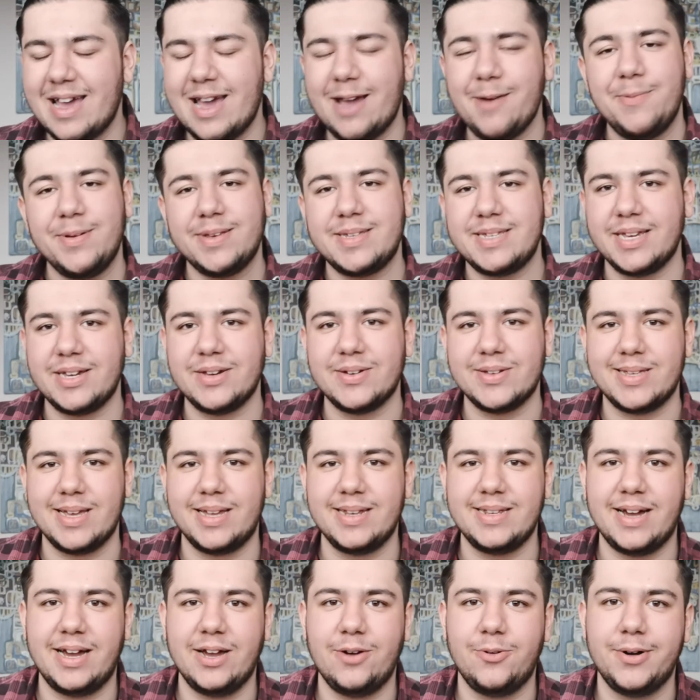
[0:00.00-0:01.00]
every single
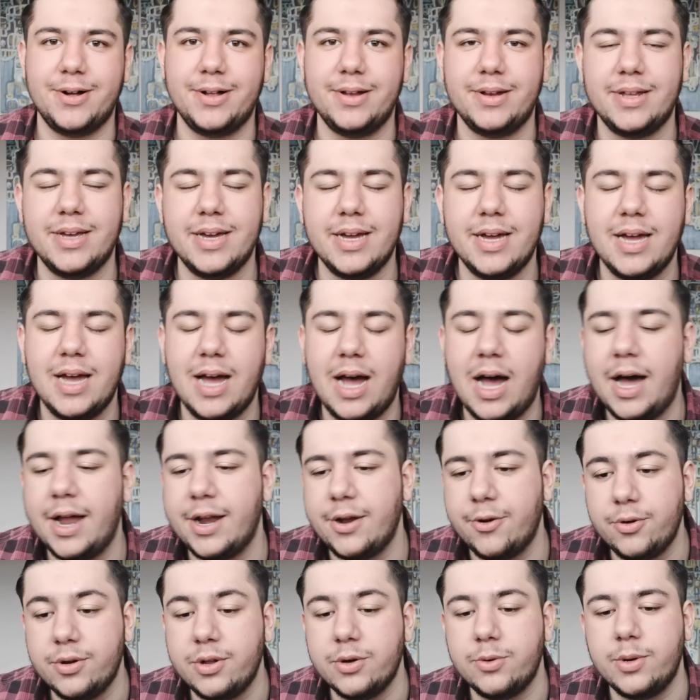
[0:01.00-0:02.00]
Sentai world
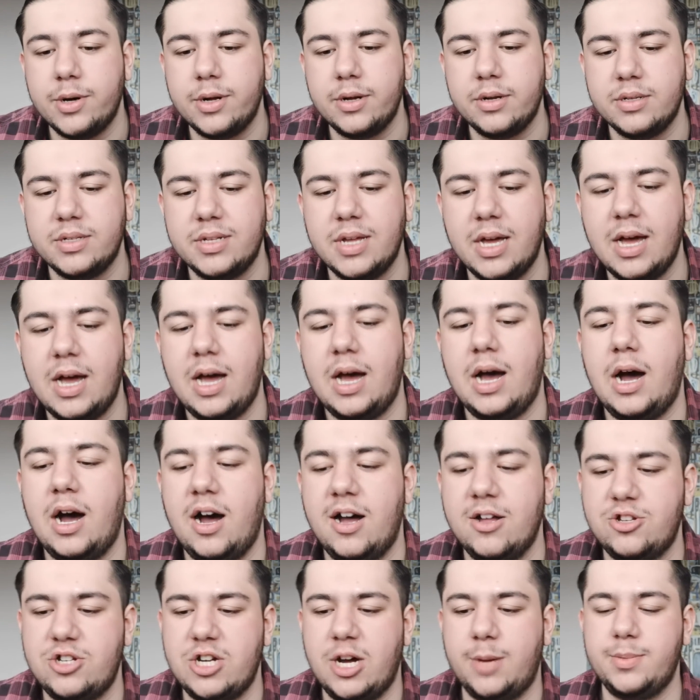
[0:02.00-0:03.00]
and other worlds
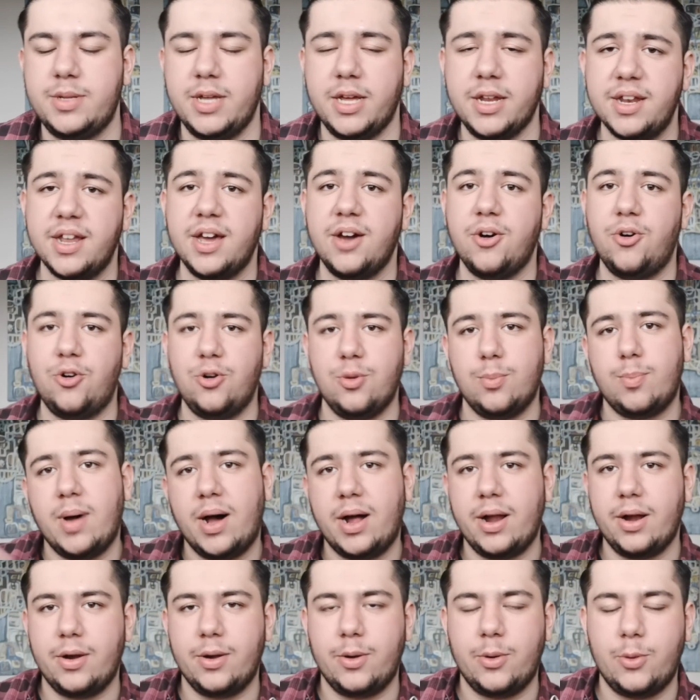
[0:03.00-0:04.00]
are trapped in their own
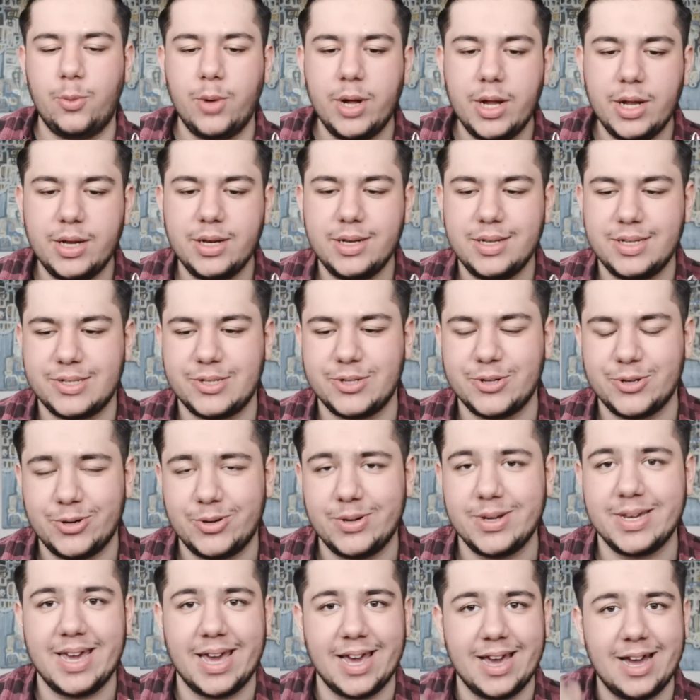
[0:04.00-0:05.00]
parallel world.
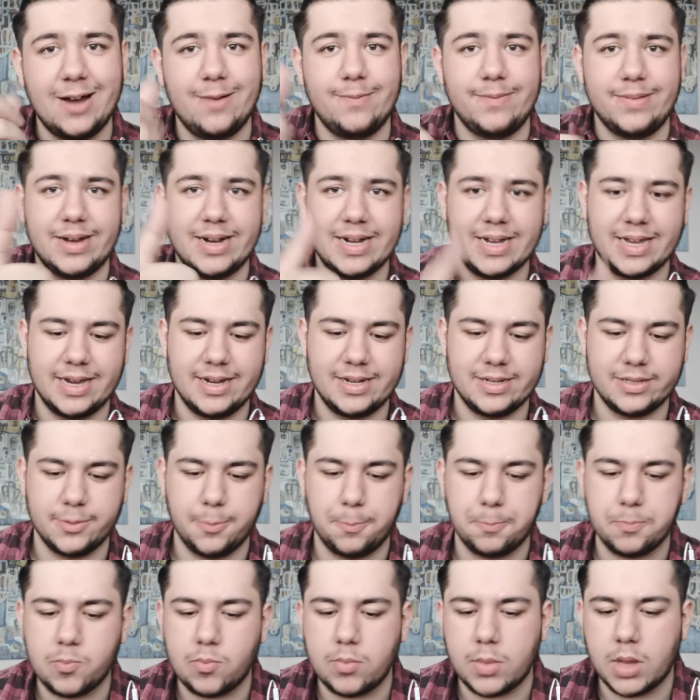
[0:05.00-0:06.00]
So yeah, have that, guys.
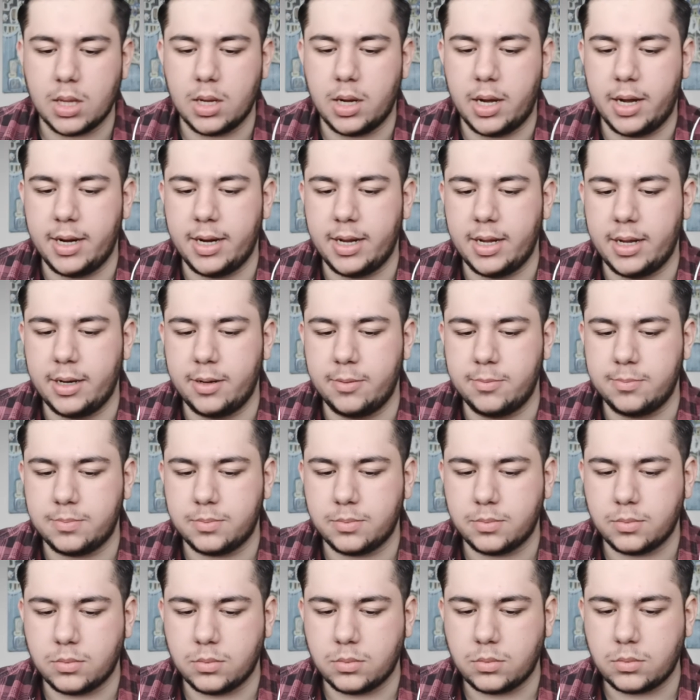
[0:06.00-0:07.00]
And then
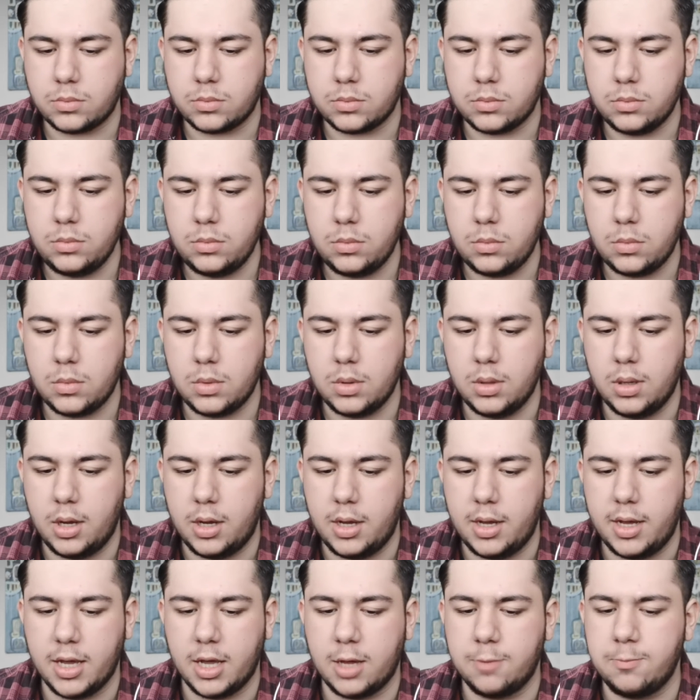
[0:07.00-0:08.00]

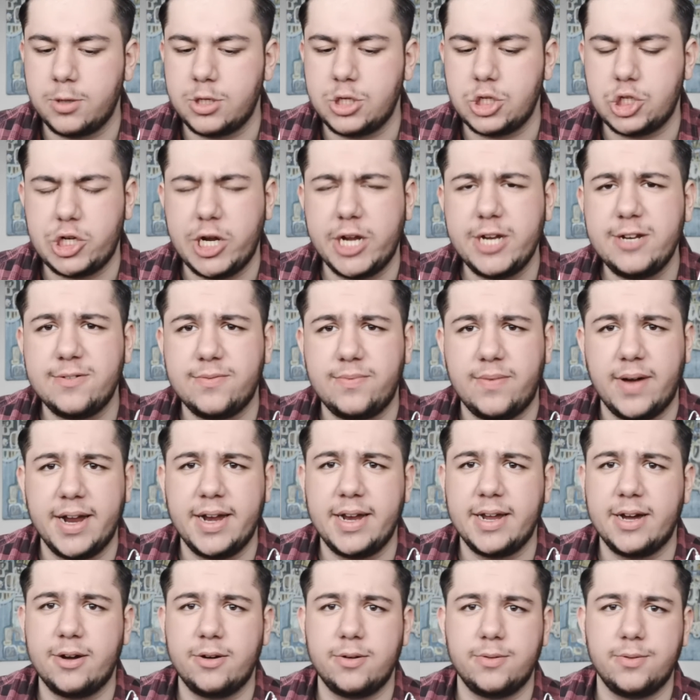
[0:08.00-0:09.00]
again, we're just trying to
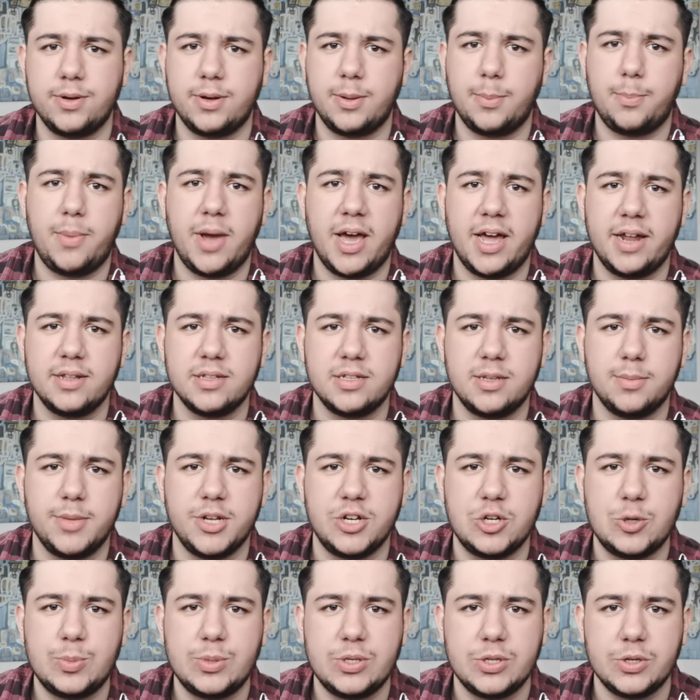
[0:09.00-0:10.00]
find out what the parents have
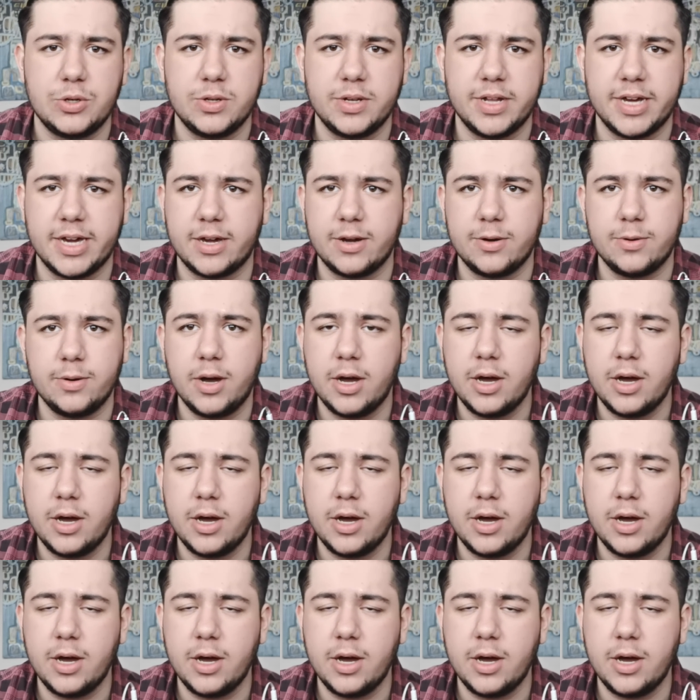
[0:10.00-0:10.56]
been up to, like